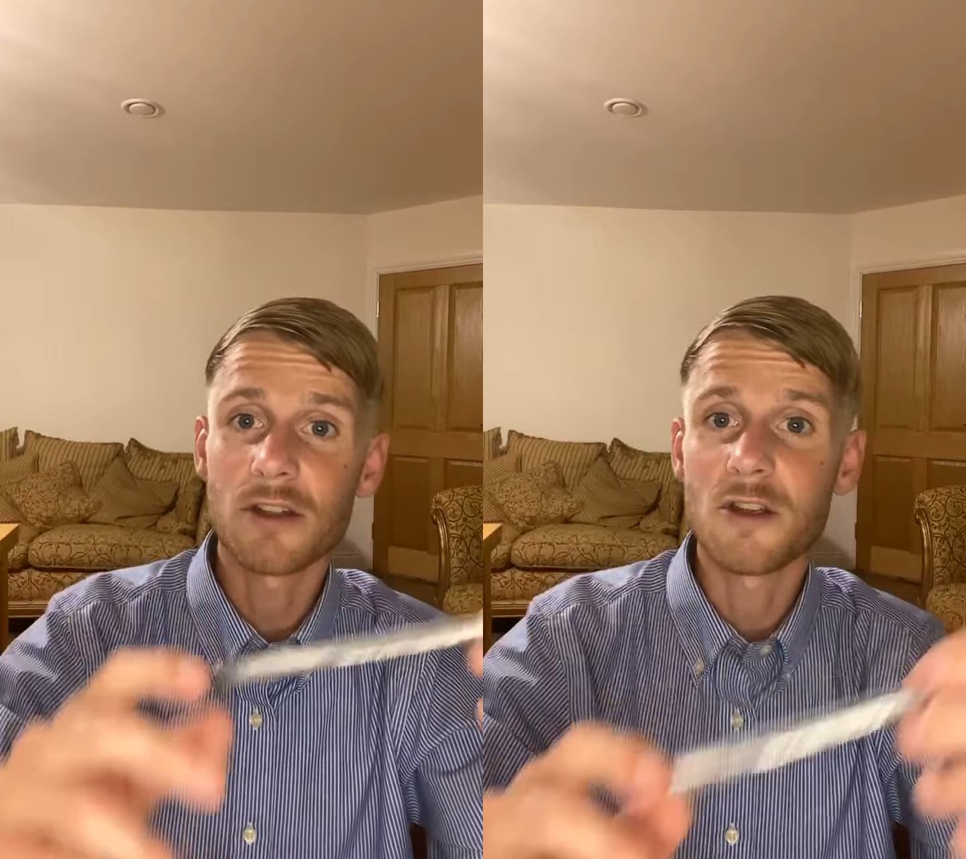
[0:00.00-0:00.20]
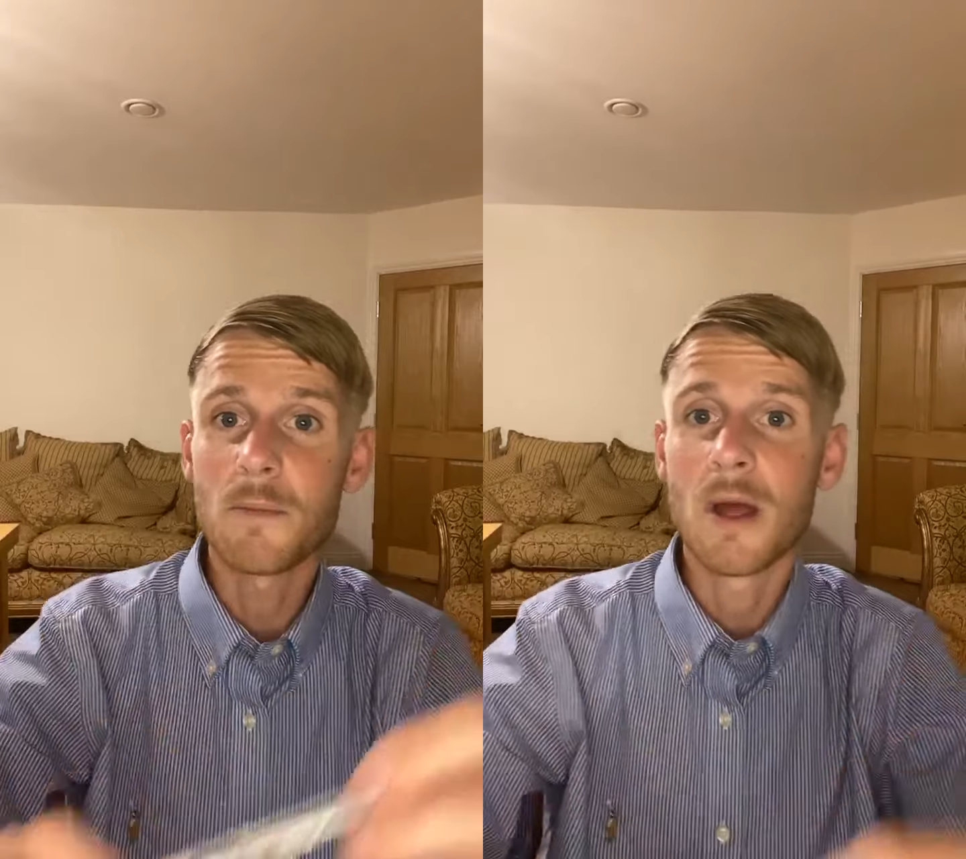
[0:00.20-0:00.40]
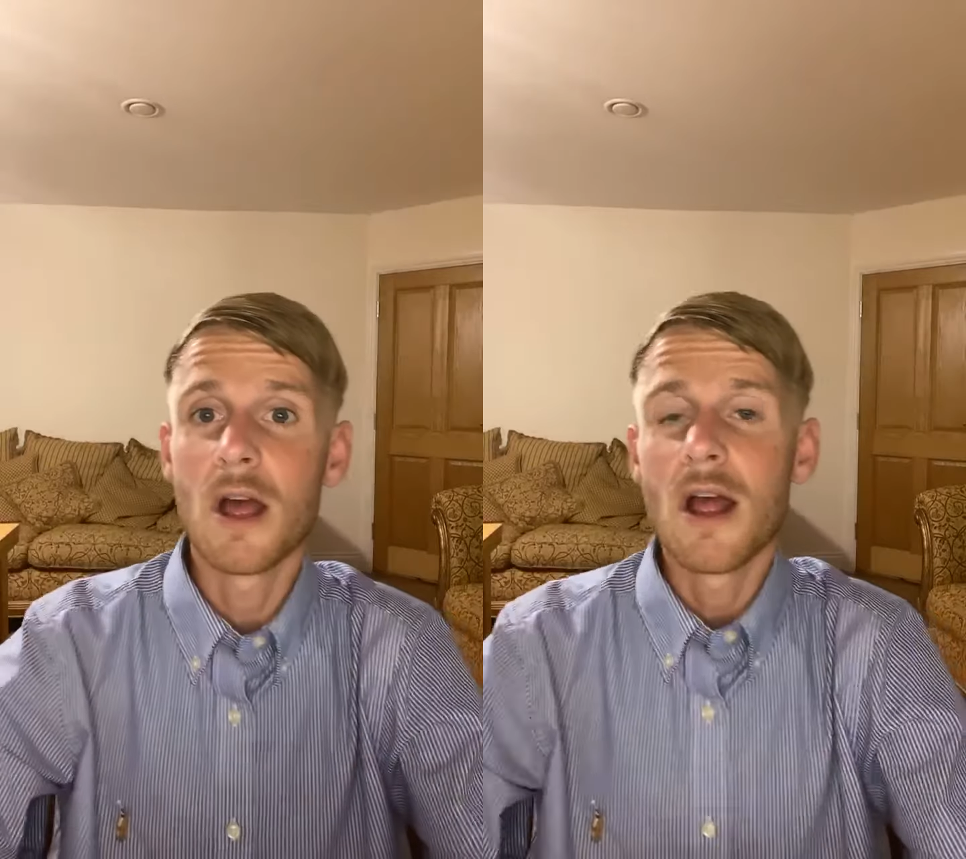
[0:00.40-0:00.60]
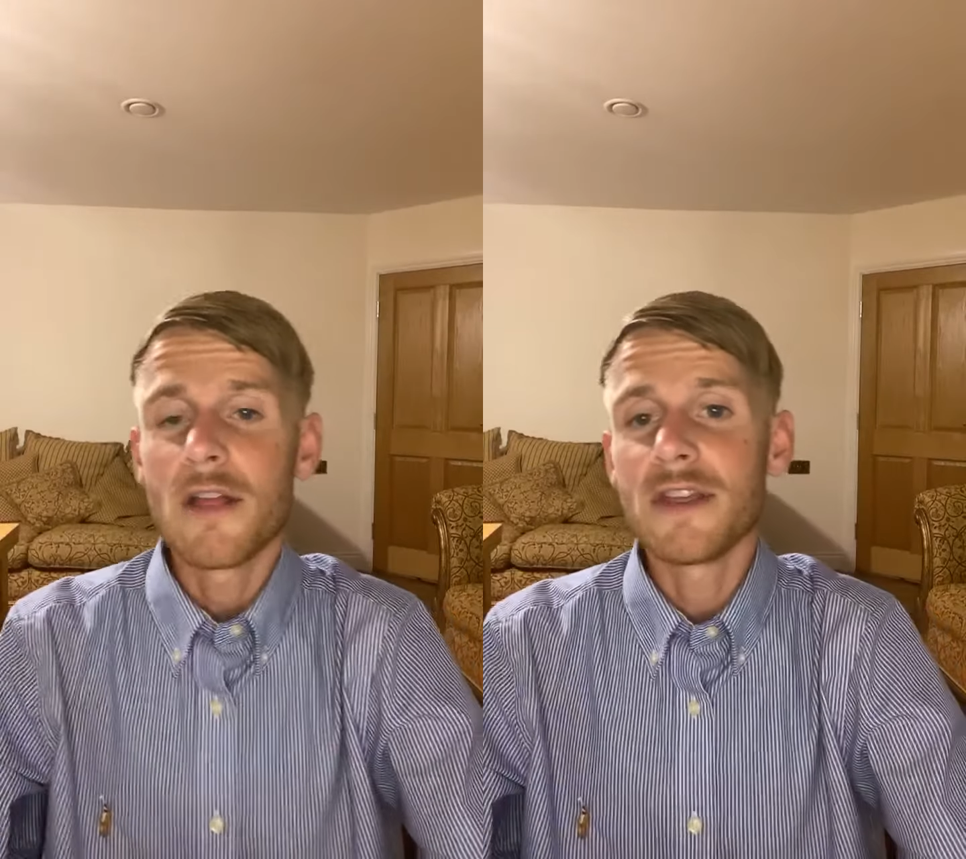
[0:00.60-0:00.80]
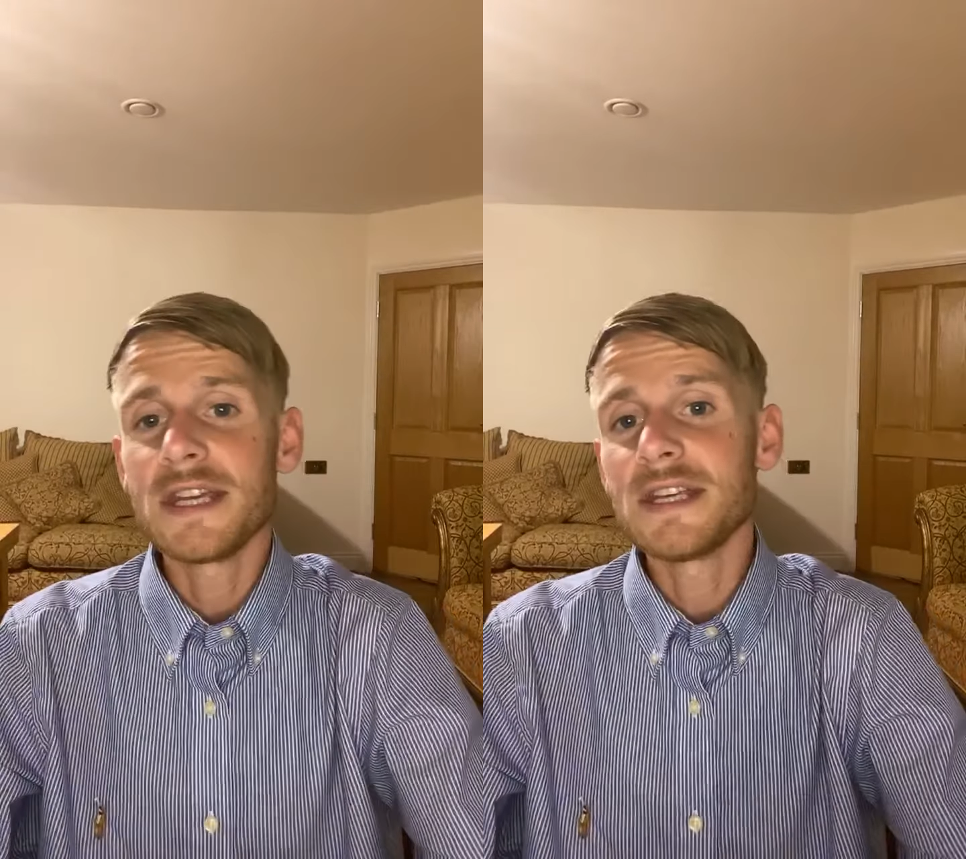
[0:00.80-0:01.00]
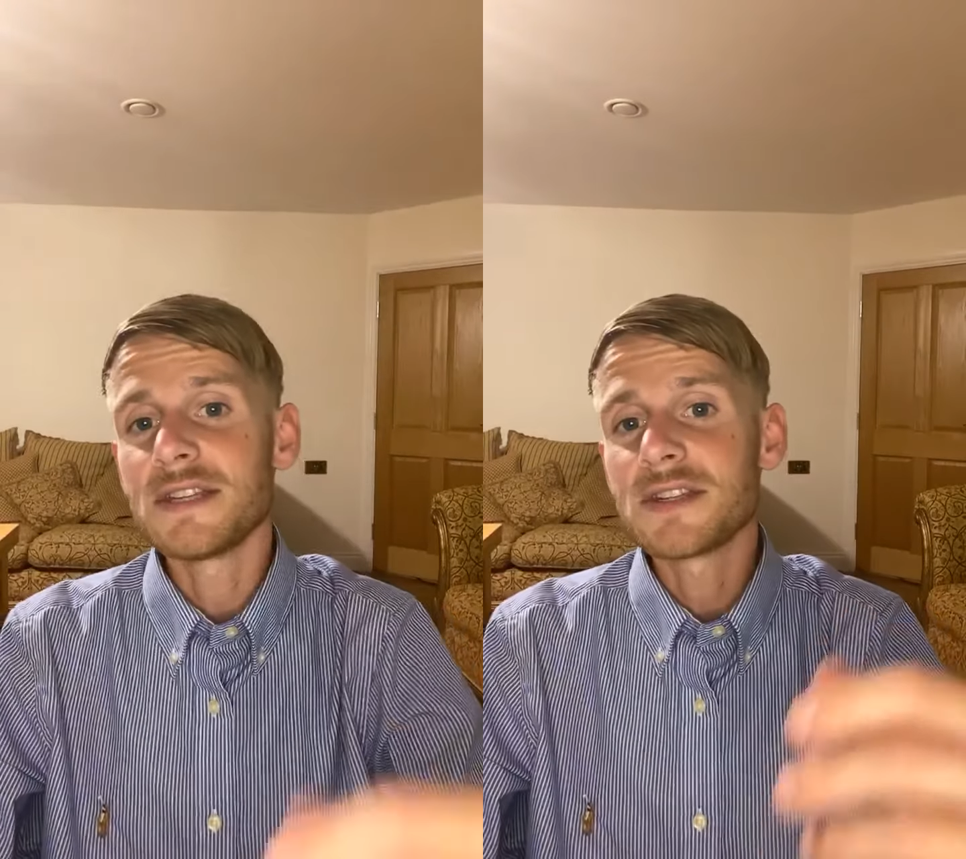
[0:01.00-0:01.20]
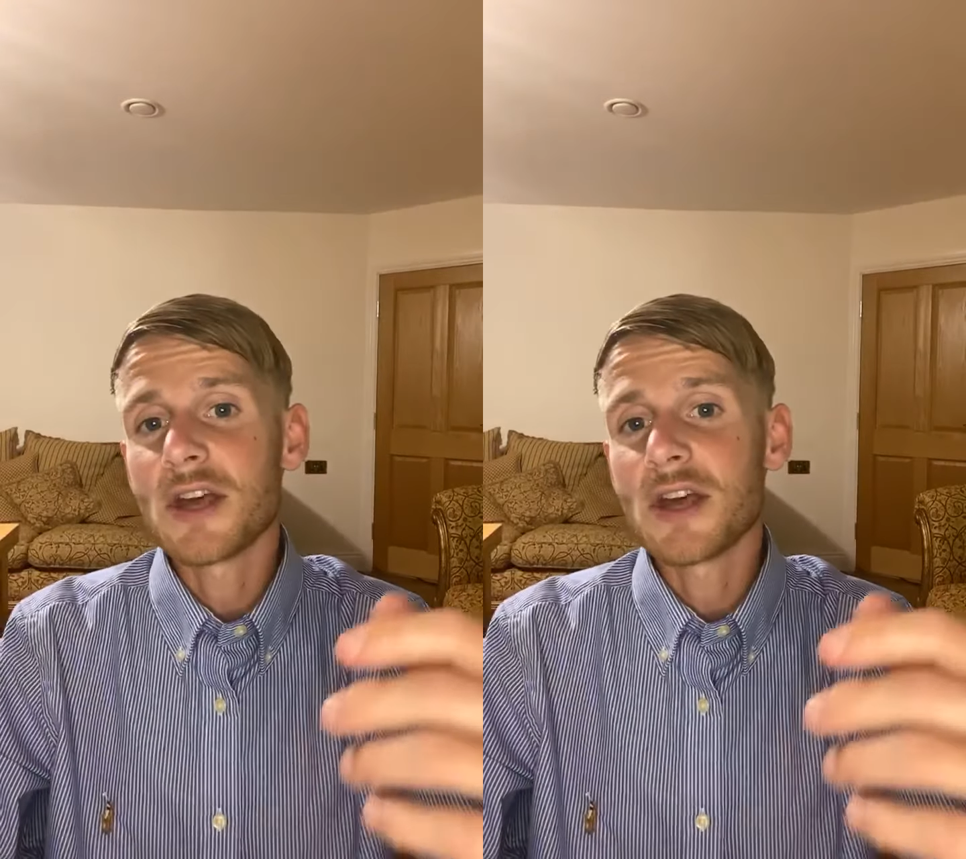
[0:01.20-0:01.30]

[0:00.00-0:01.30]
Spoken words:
them. These